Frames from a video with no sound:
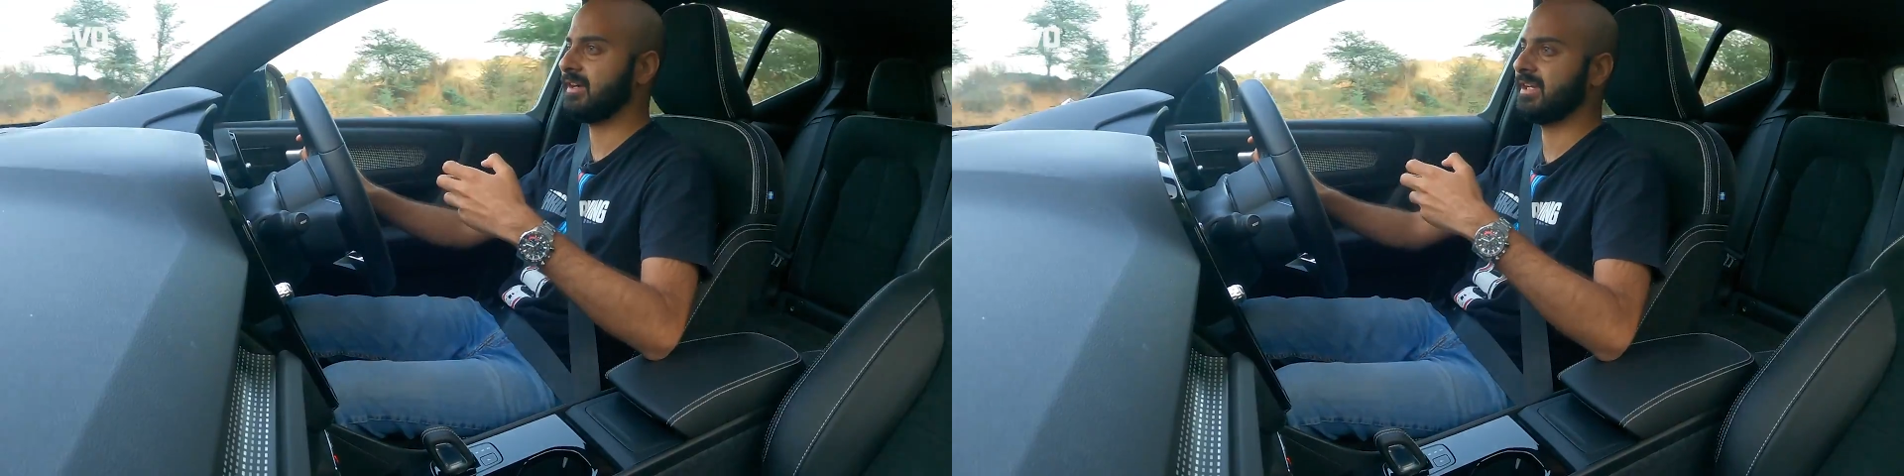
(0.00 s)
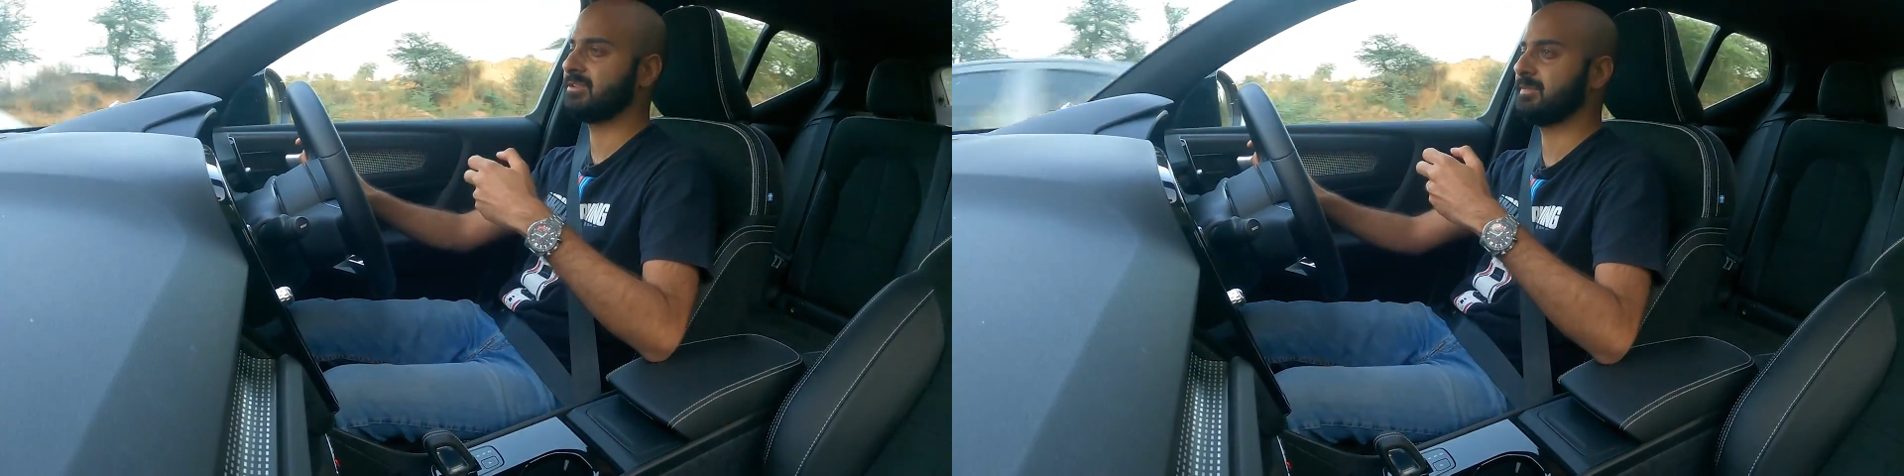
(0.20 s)

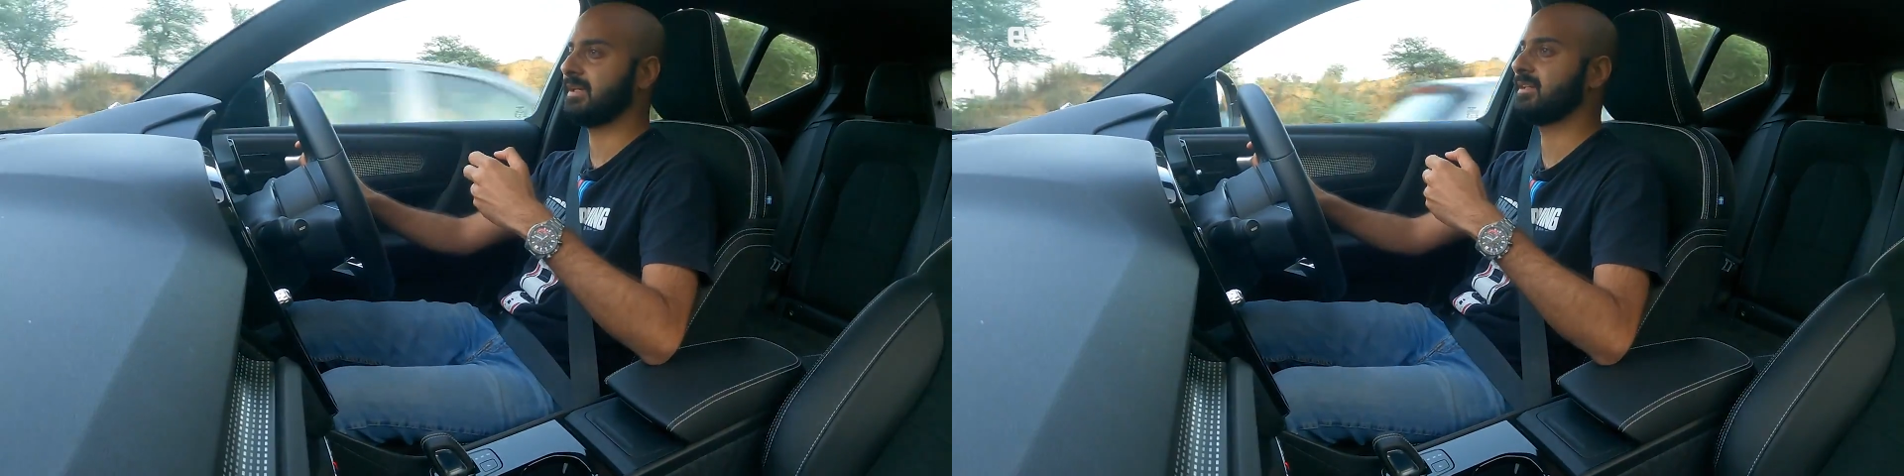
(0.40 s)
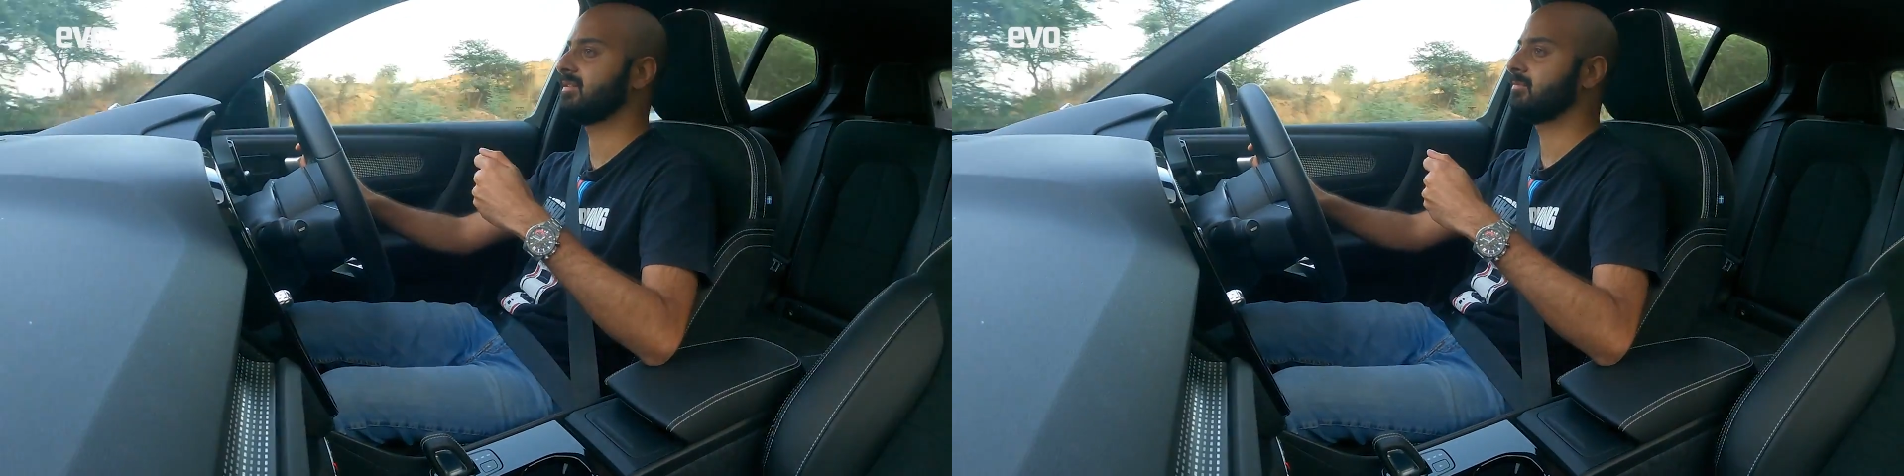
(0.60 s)
I
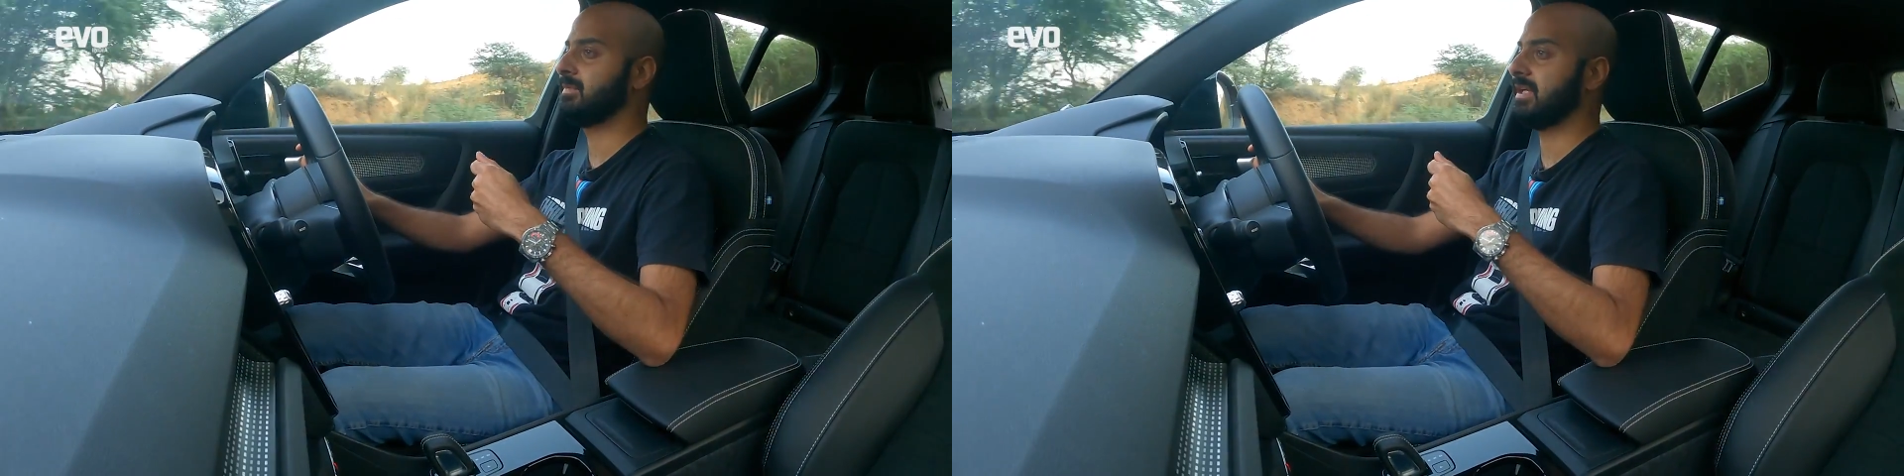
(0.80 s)
expected it to be